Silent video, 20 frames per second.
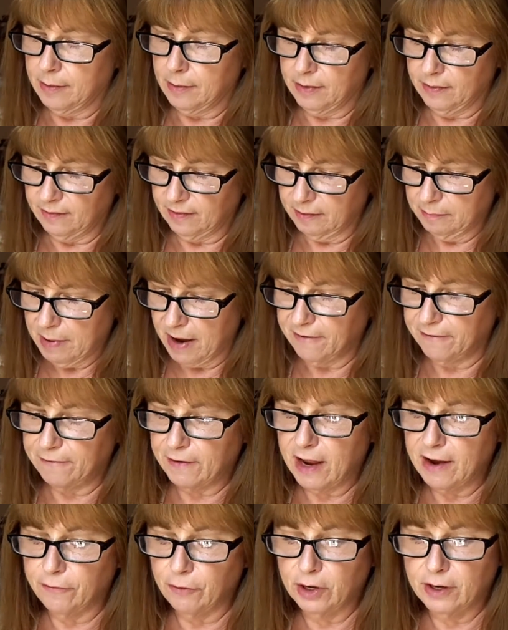this is my
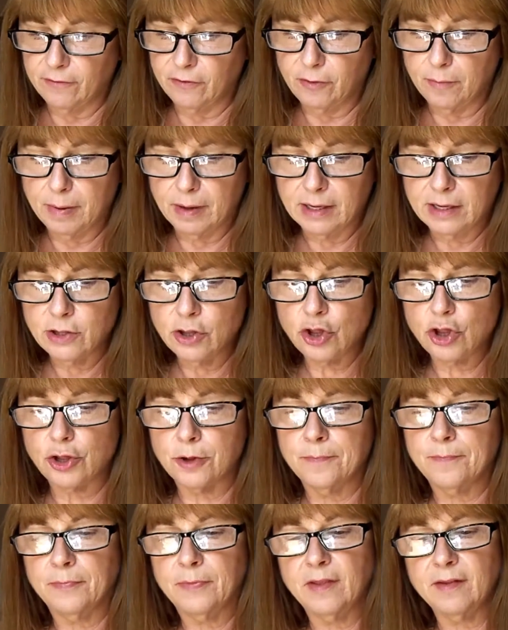favorite of the bunch.
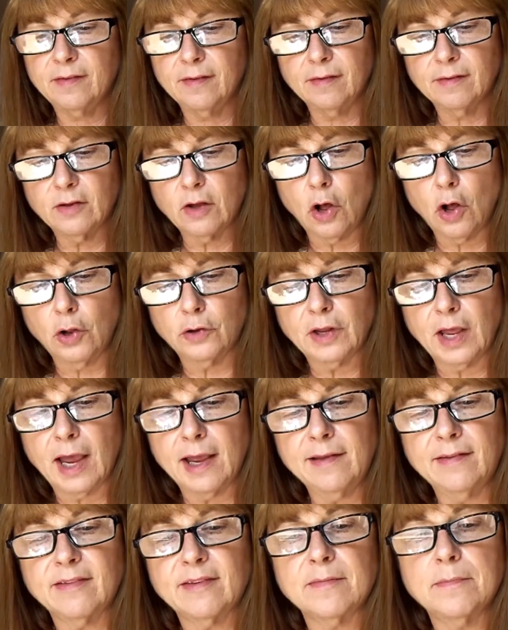This is called
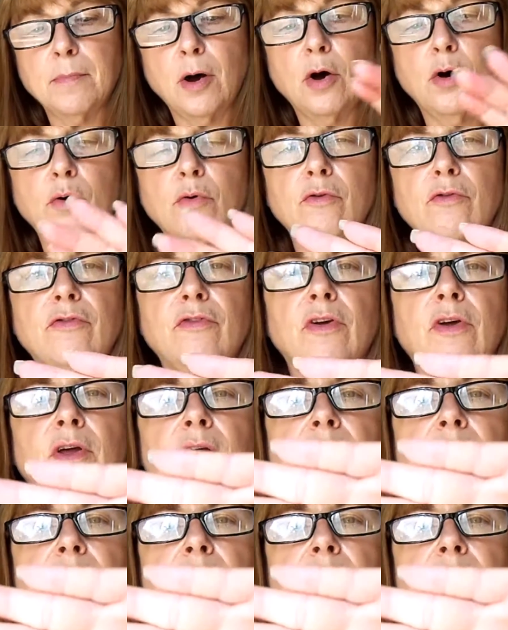Iced Mauve,